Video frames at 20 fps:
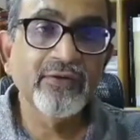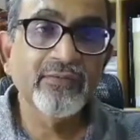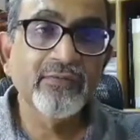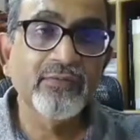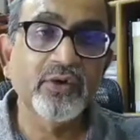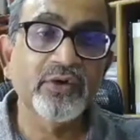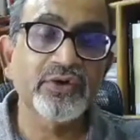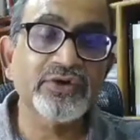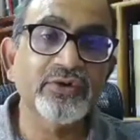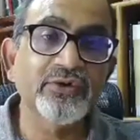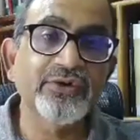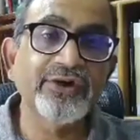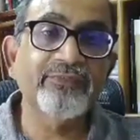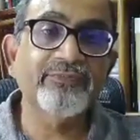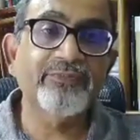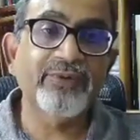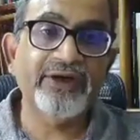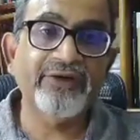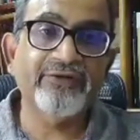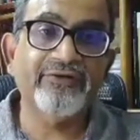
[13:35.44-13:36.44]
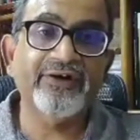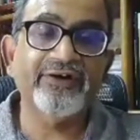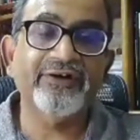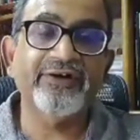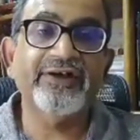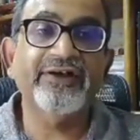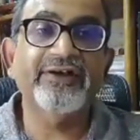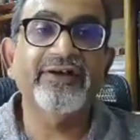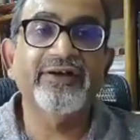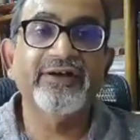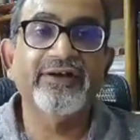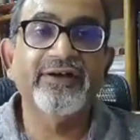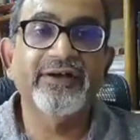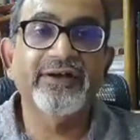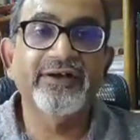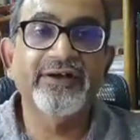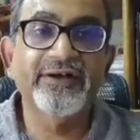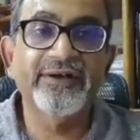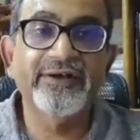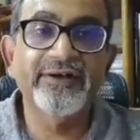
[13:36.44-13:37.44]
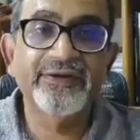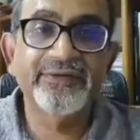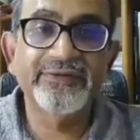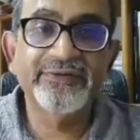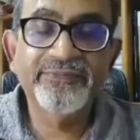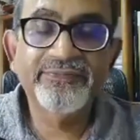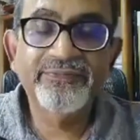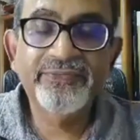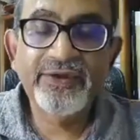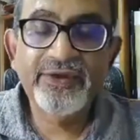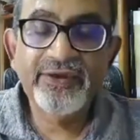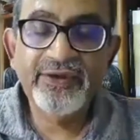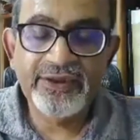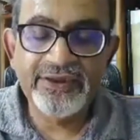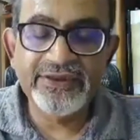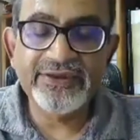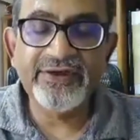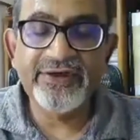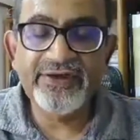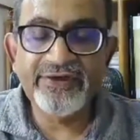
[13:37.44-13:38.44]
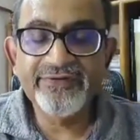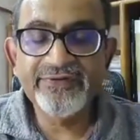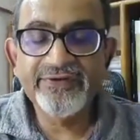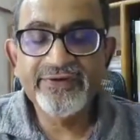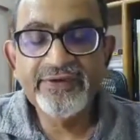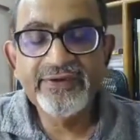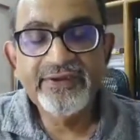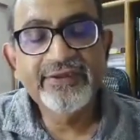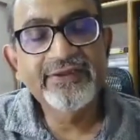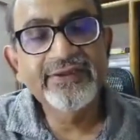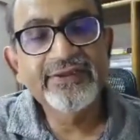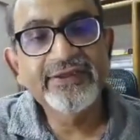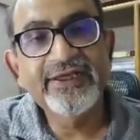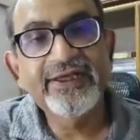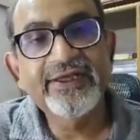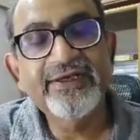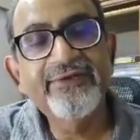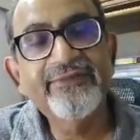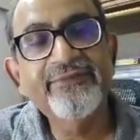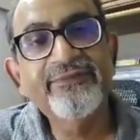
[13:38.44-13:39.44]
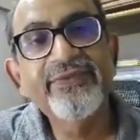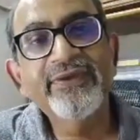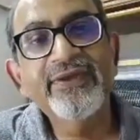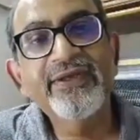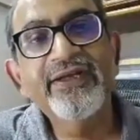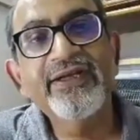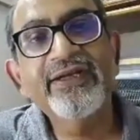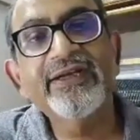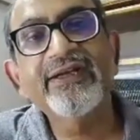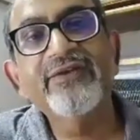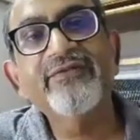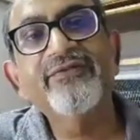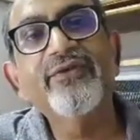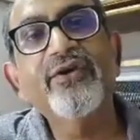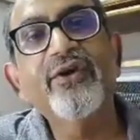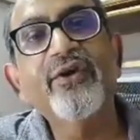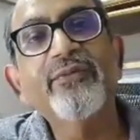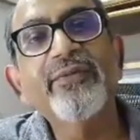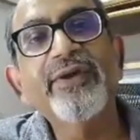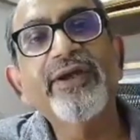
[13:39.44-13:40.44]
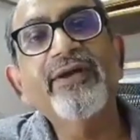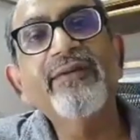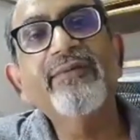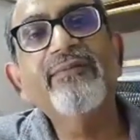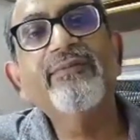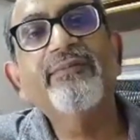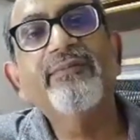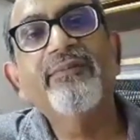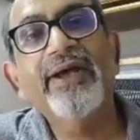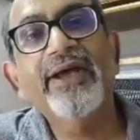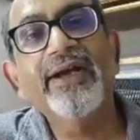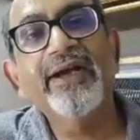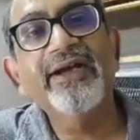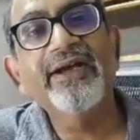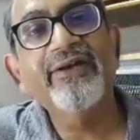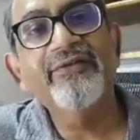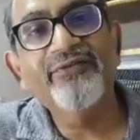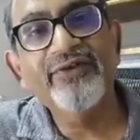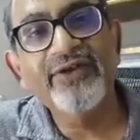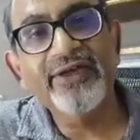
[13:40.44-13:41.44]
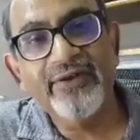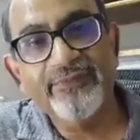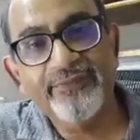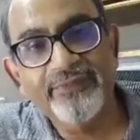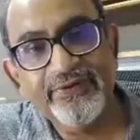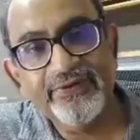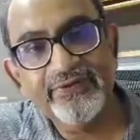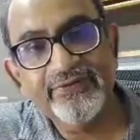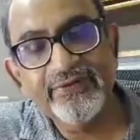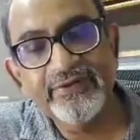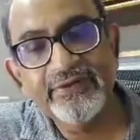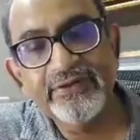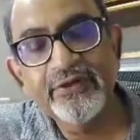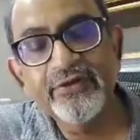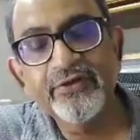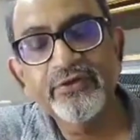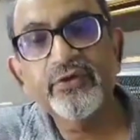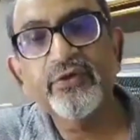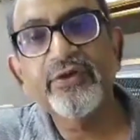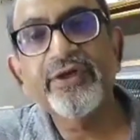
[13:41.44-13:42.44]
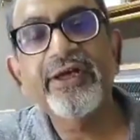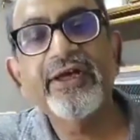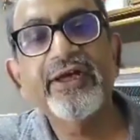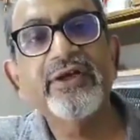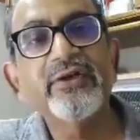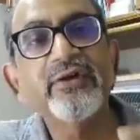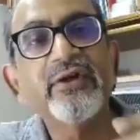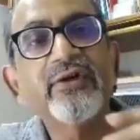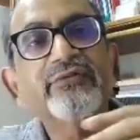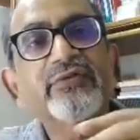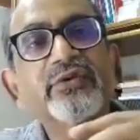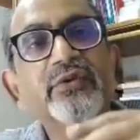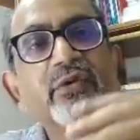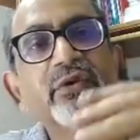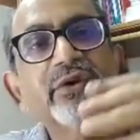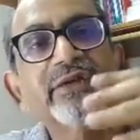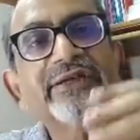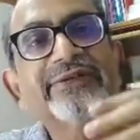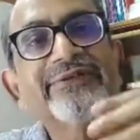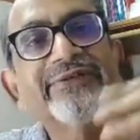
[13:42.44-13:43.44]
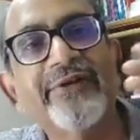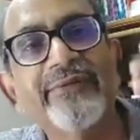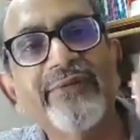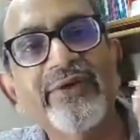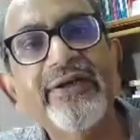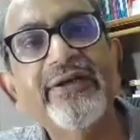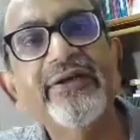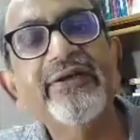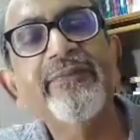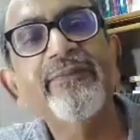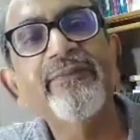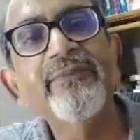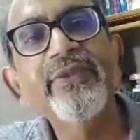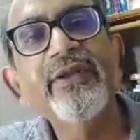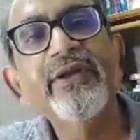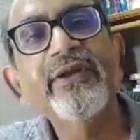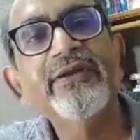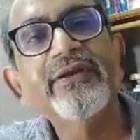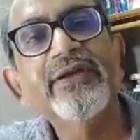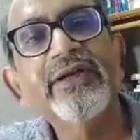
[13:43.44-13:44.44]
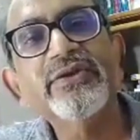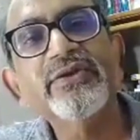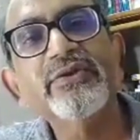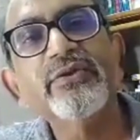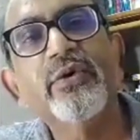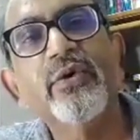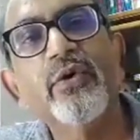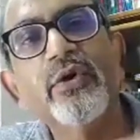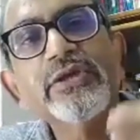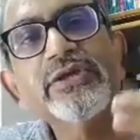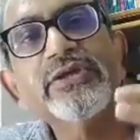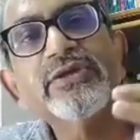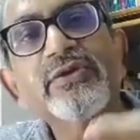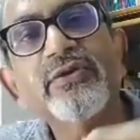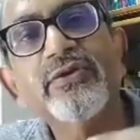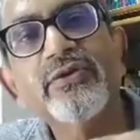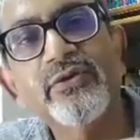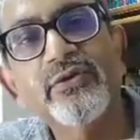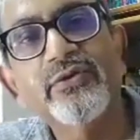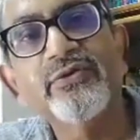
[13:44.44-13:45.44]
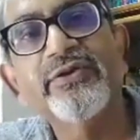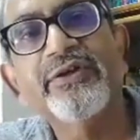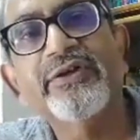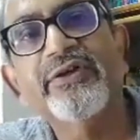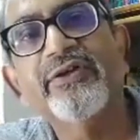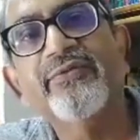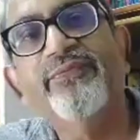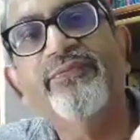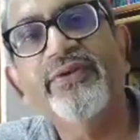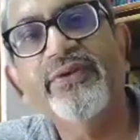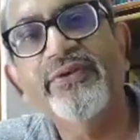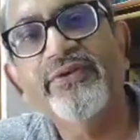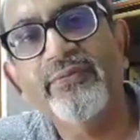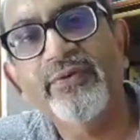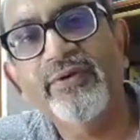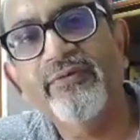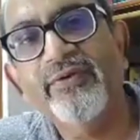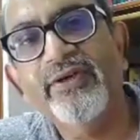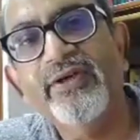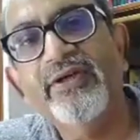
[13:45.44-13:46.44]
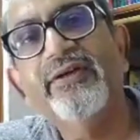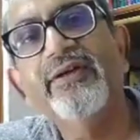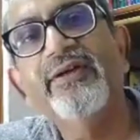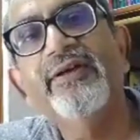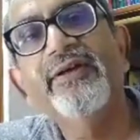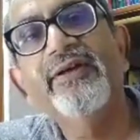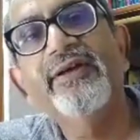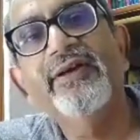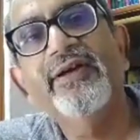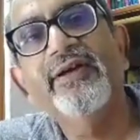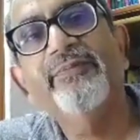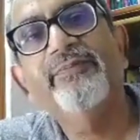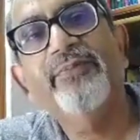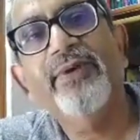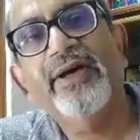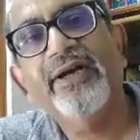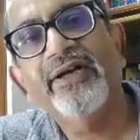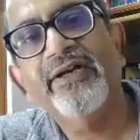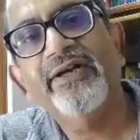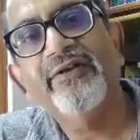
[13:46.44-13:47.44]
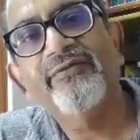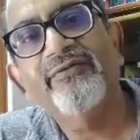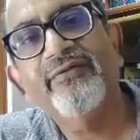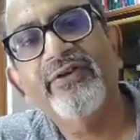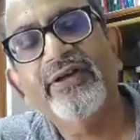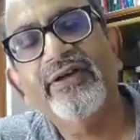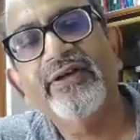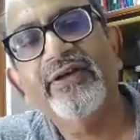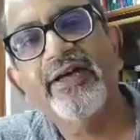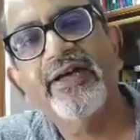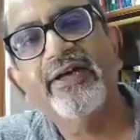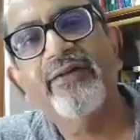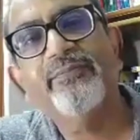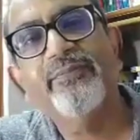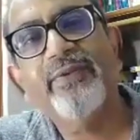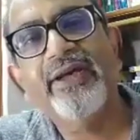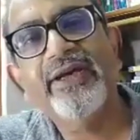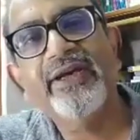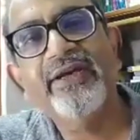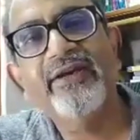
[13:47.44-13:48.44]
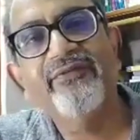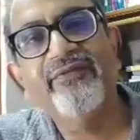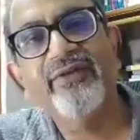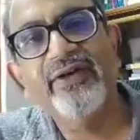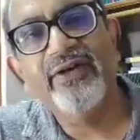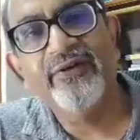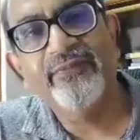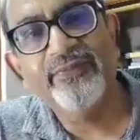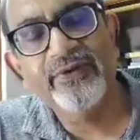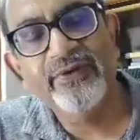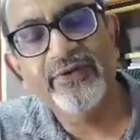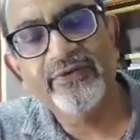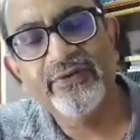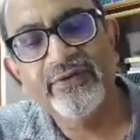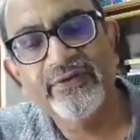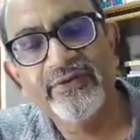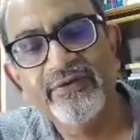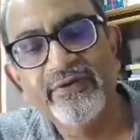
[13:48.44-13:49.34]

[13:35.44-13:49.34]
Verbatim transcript: more so in penetrating injuries, then it can form a paranephric abscess. So here you have told the examiner that you also know the difference between a paranephric and perinephric abscess.